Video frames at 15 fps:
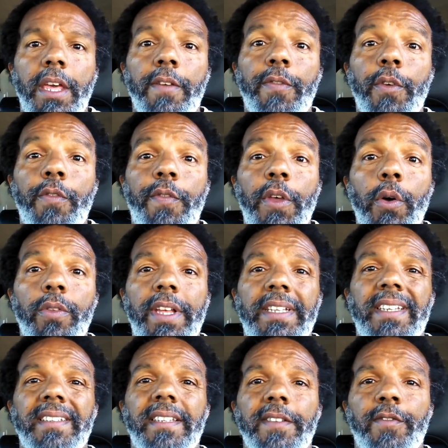If you feel
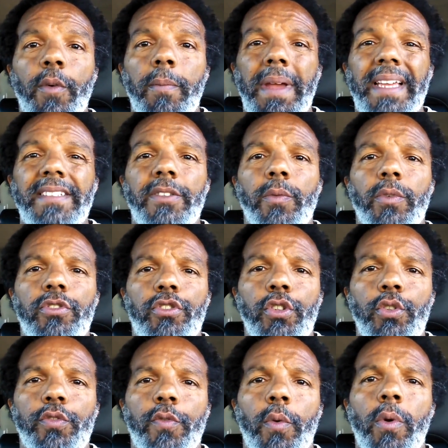that this information was
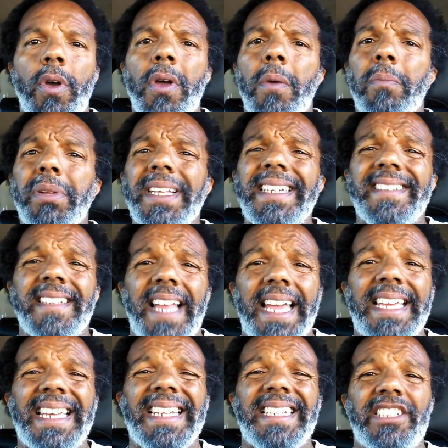useful, please
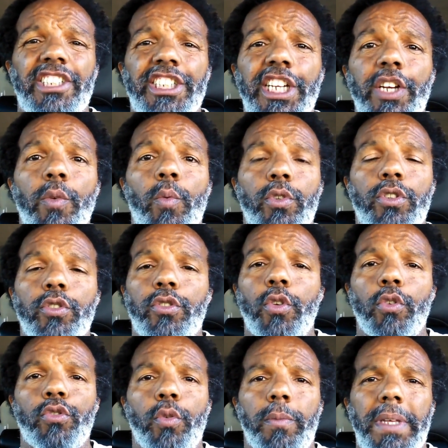like it and share it with your
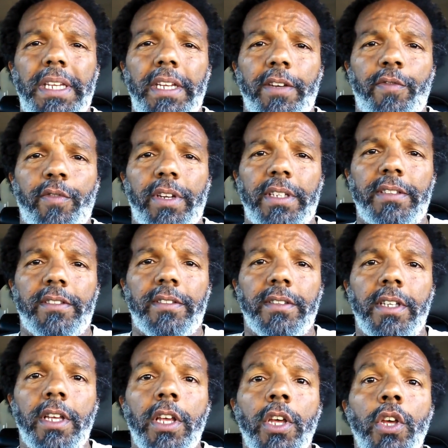social media friends.
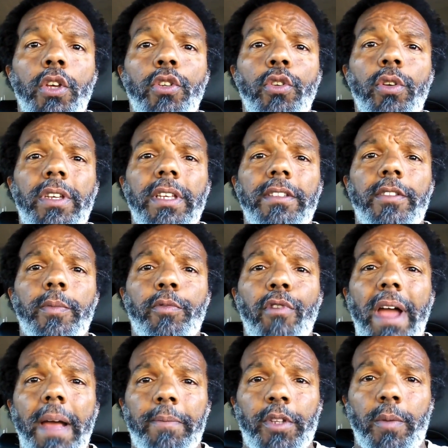You can
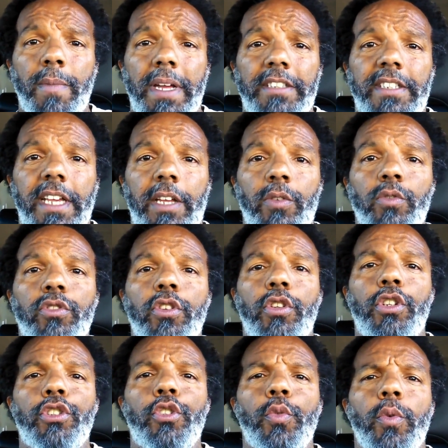subscribe to my channel so
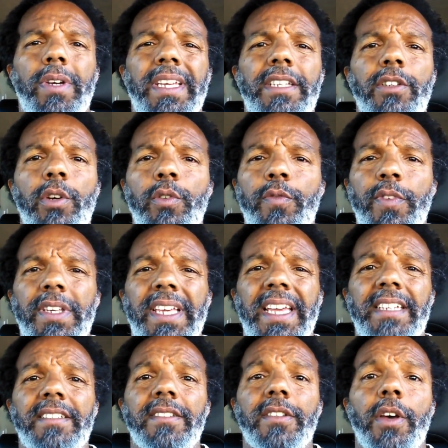that you will get
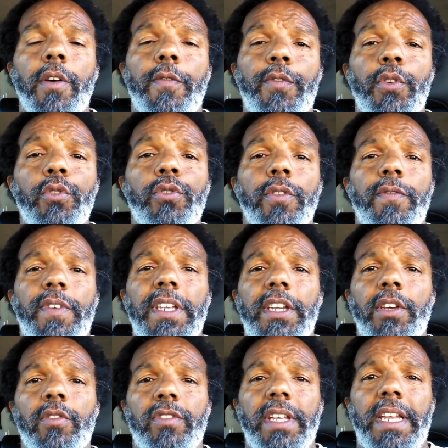notifications of future
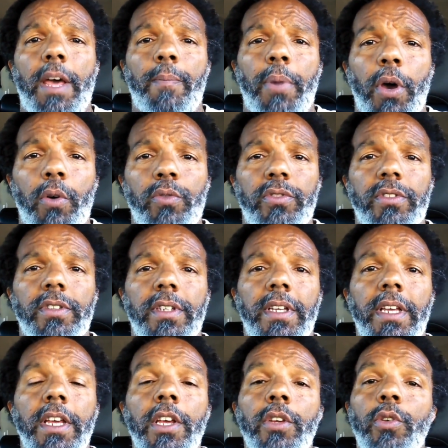videos that I post.
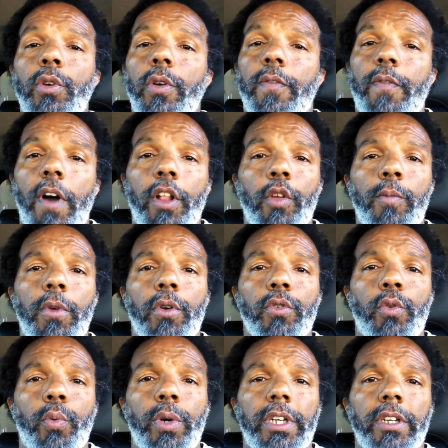You can follow me
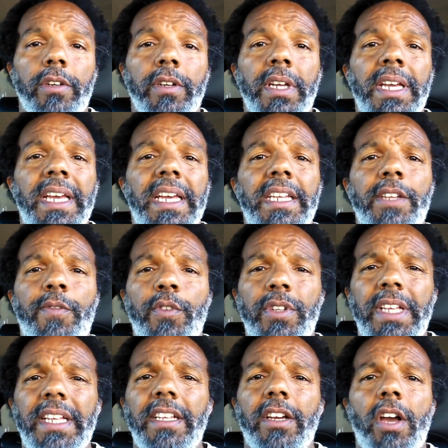on Twitter, and if you
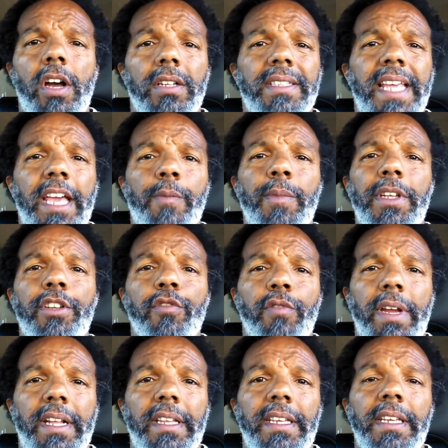need to contact me
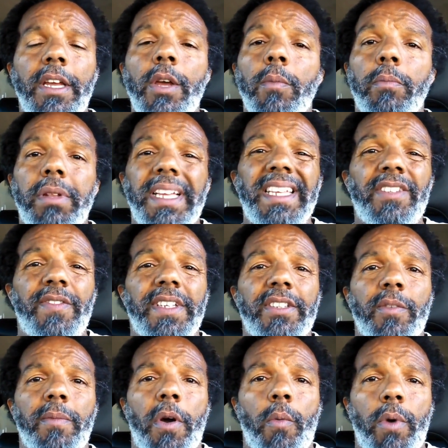directly, please
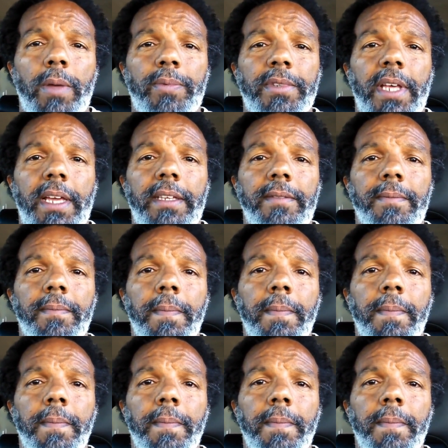visit my website.